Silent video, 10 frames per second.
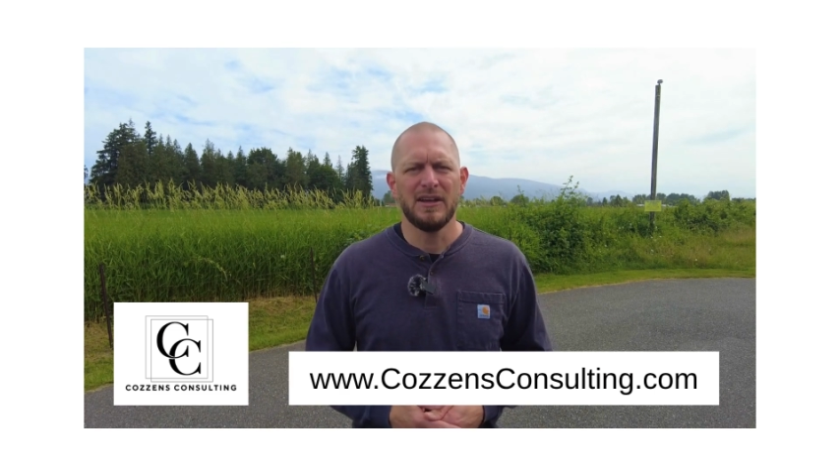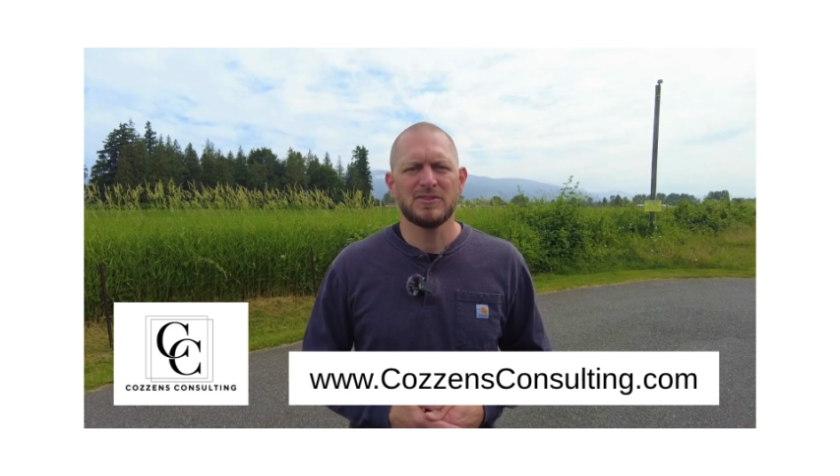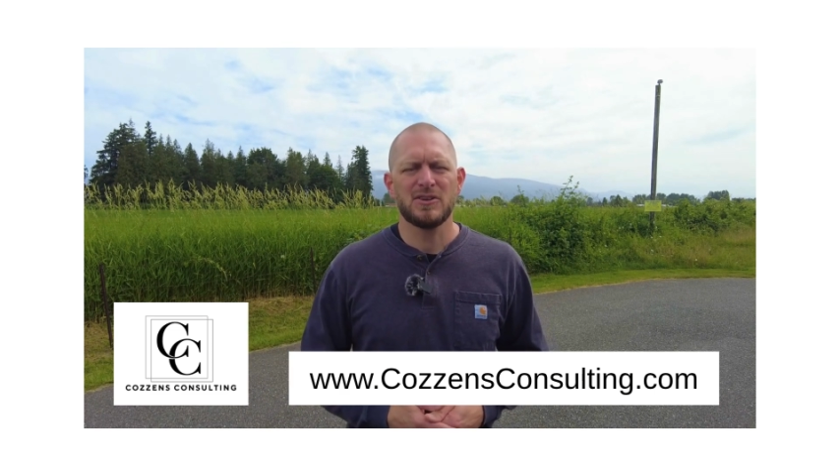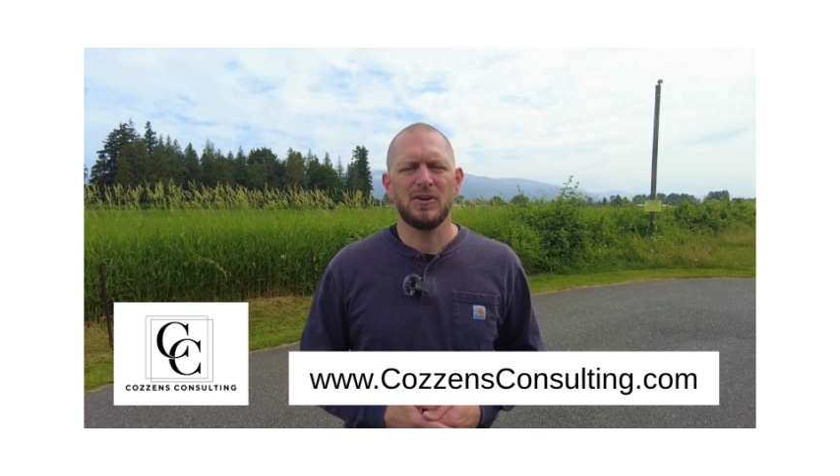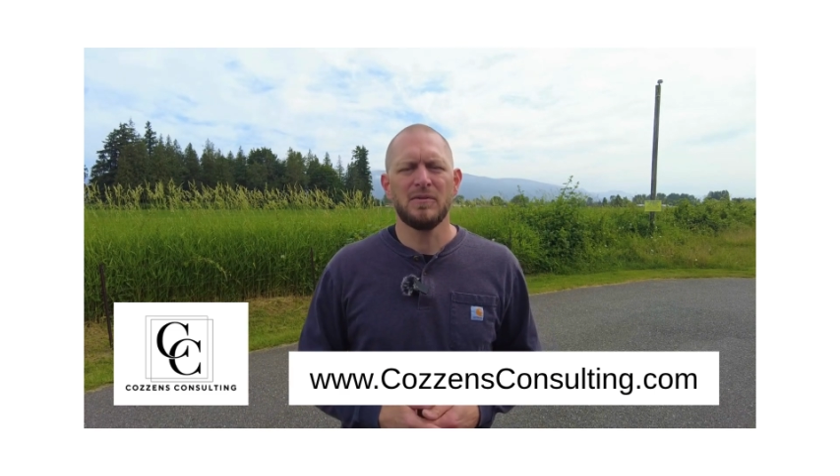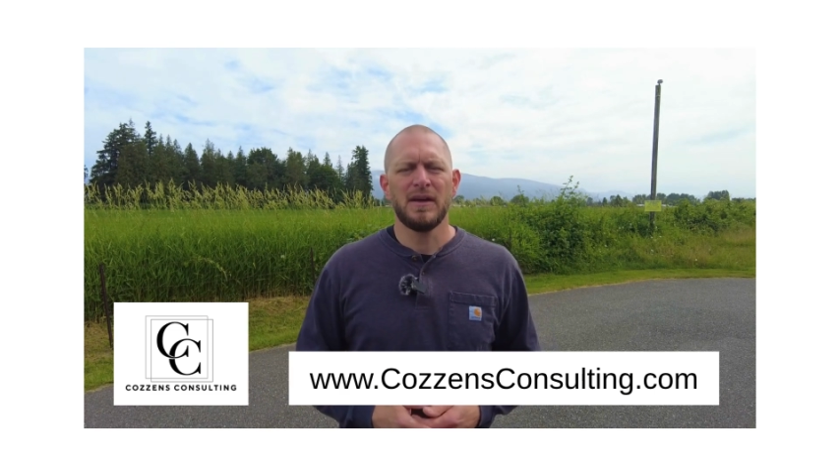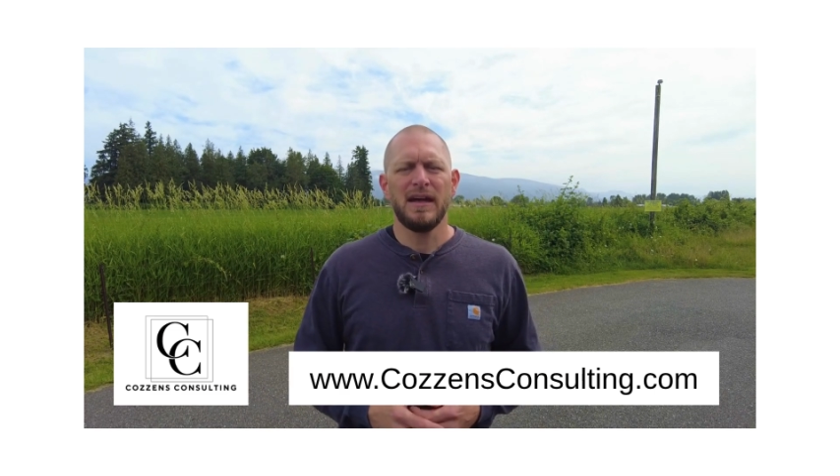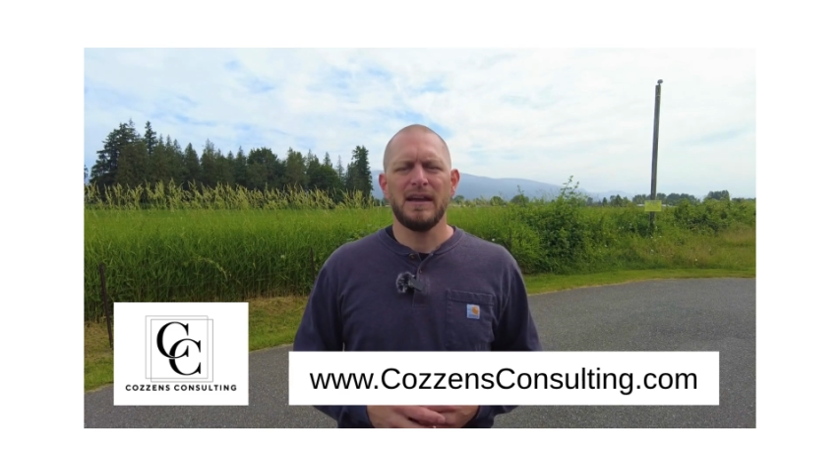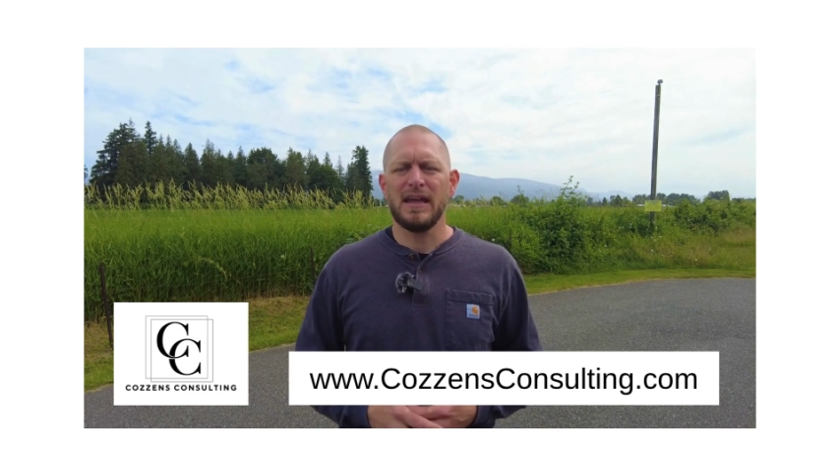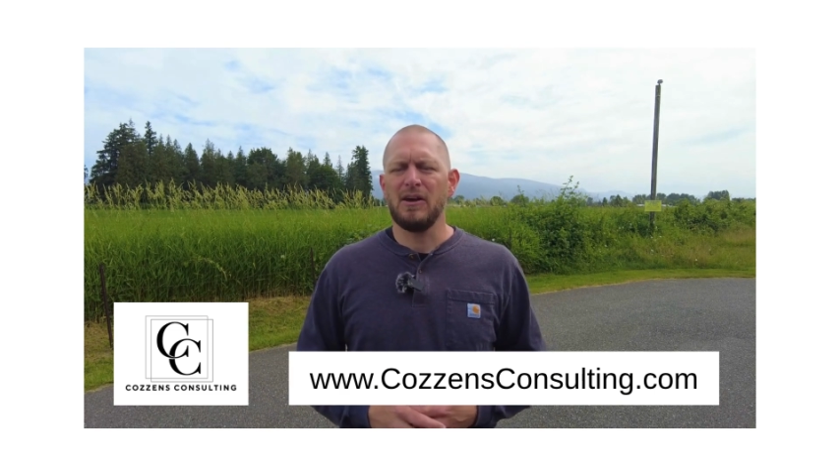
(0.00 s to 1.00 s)
So
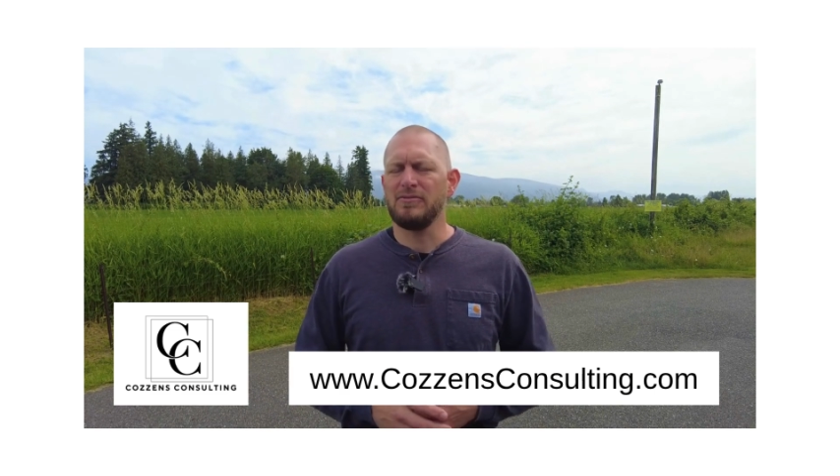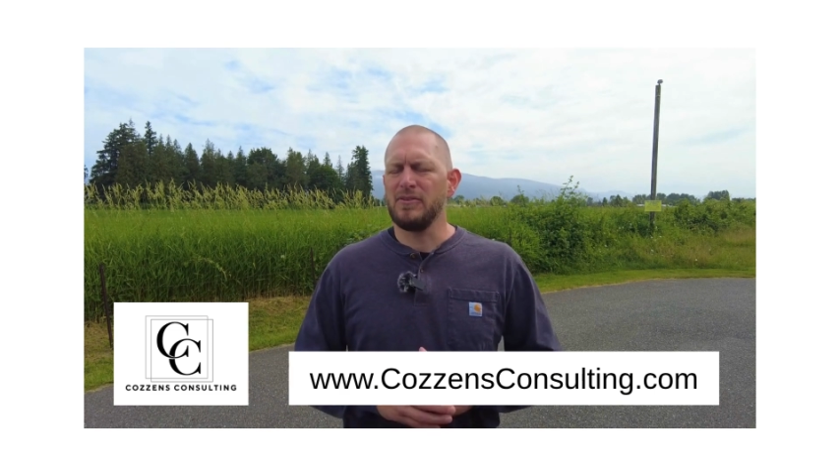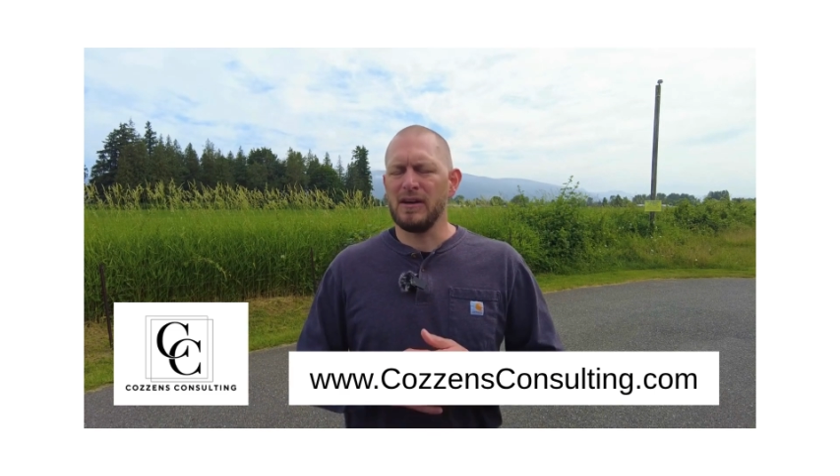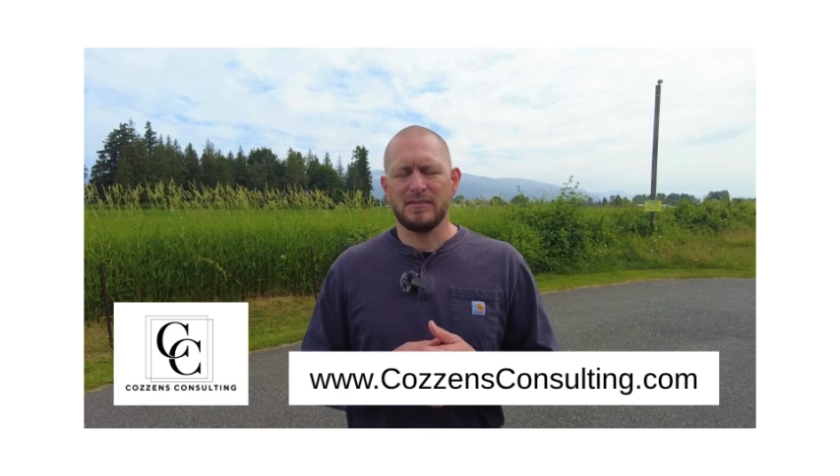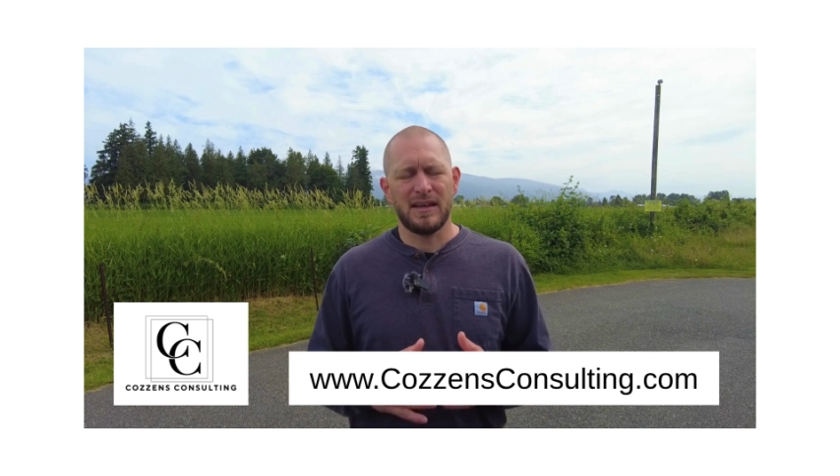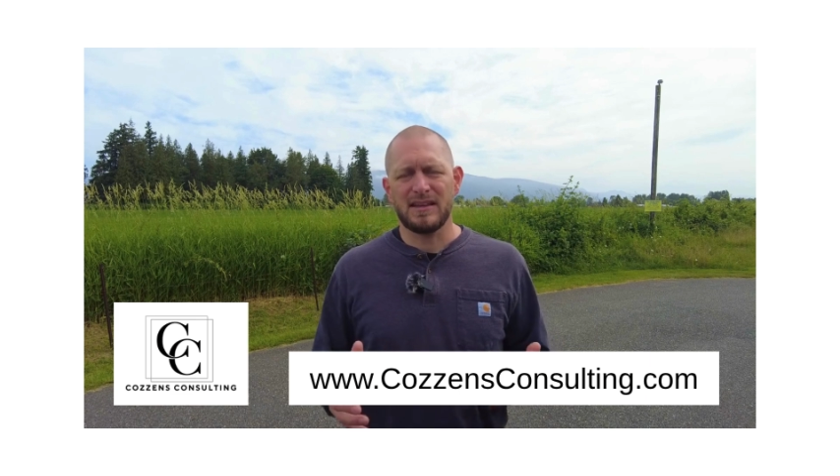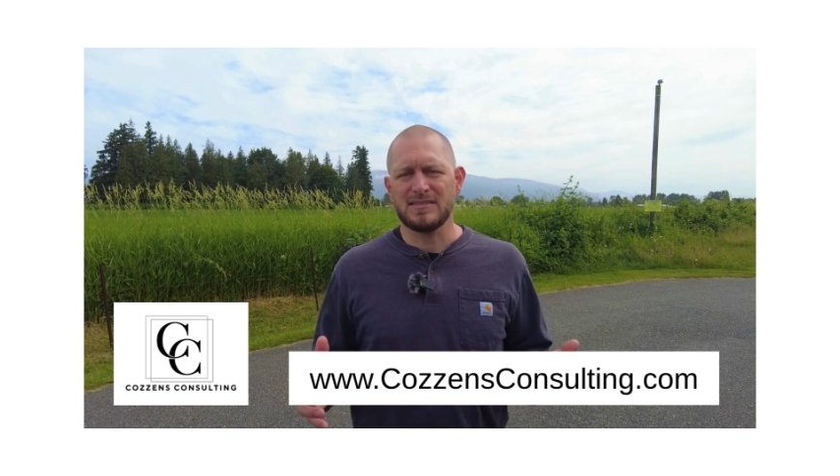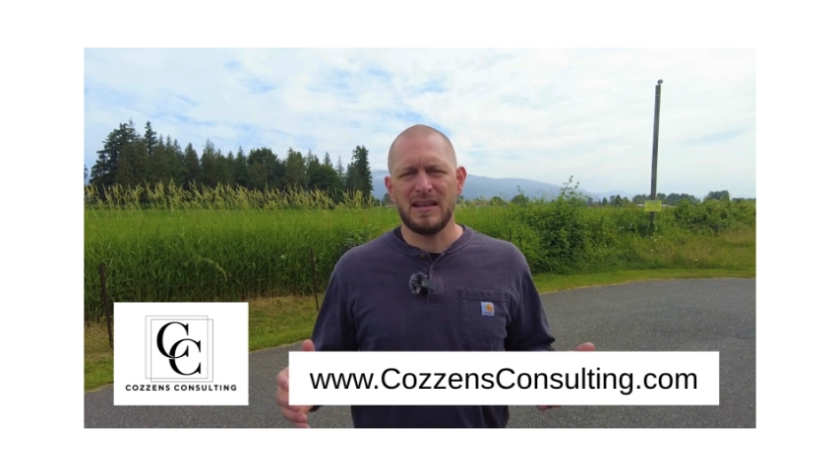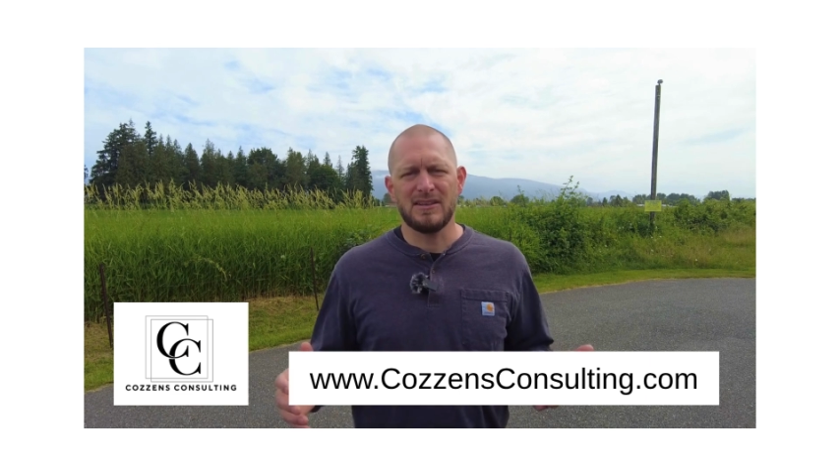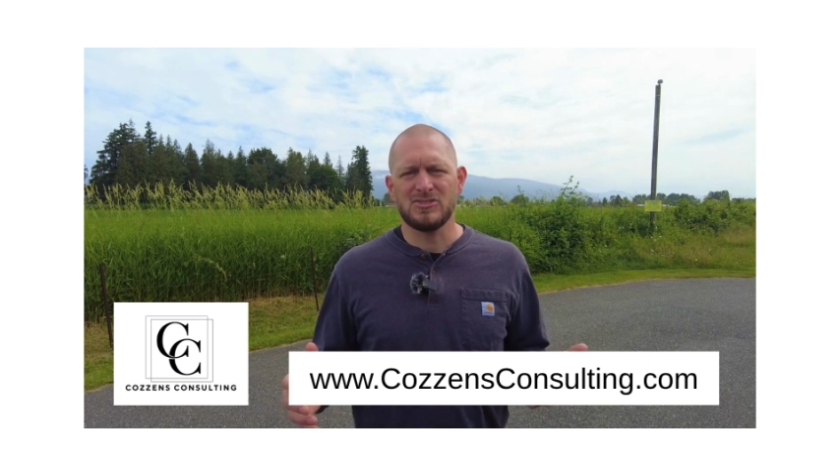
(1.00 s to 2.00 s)
anyhow, like I said,